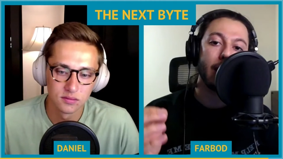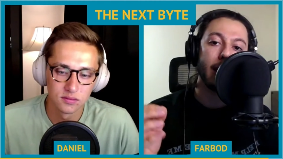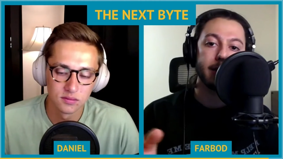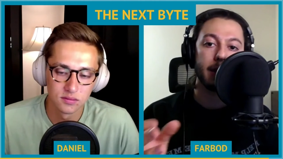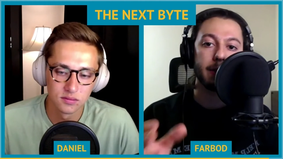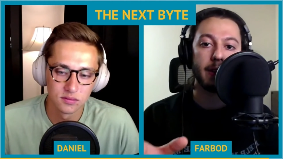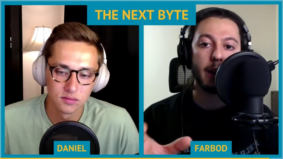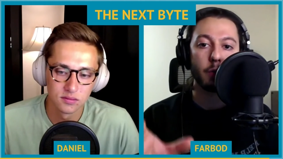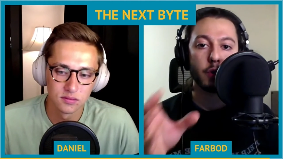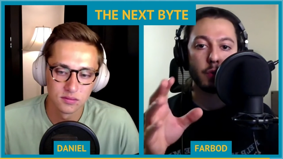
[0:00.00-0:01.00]
Speaker 1: to
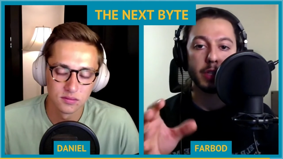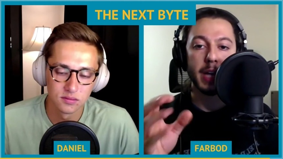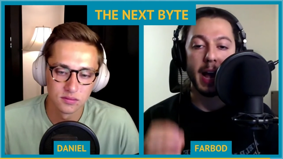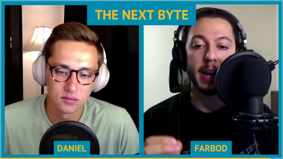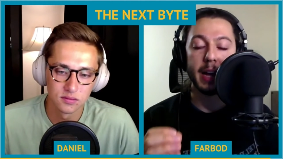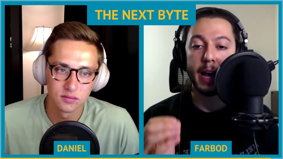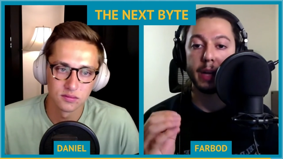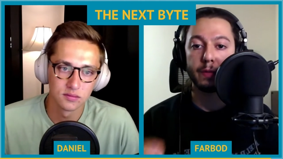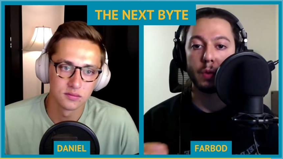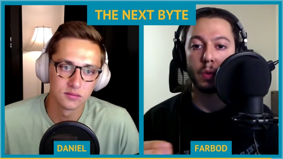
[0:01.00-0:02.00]
identify which ones had
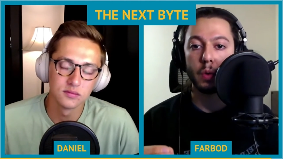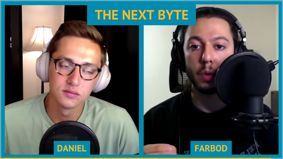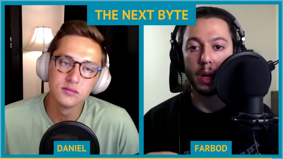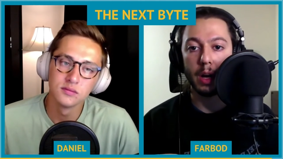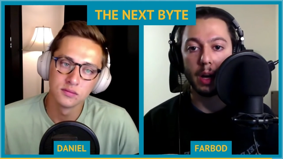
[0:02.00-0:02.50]
hateful